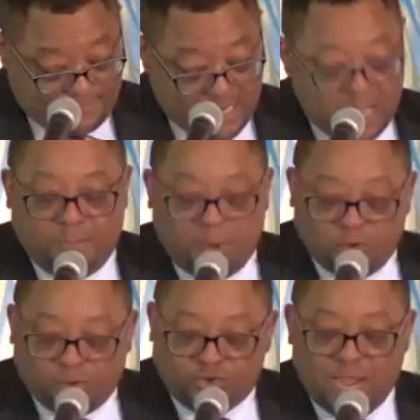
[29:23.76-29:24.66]
Both
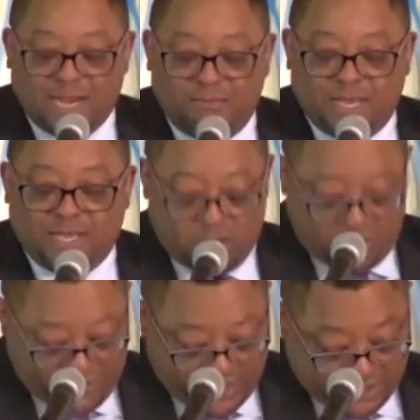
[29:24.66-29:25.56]
were trying to be their
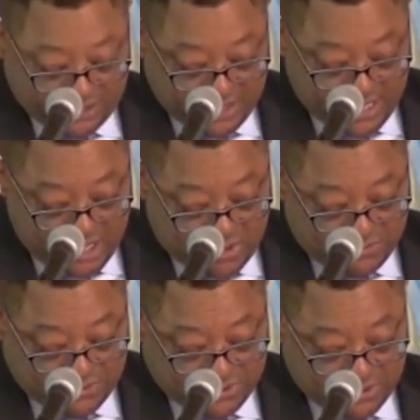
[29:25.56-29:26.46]
authentic selves.